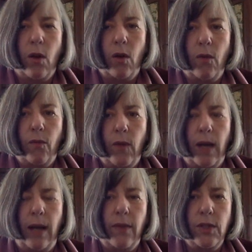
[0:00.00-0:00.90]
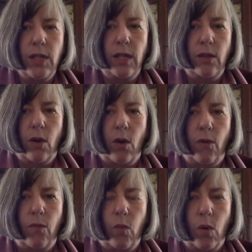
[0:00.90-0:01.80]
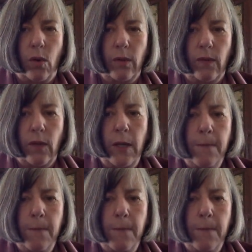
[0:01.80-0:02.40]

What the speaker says: of Wands.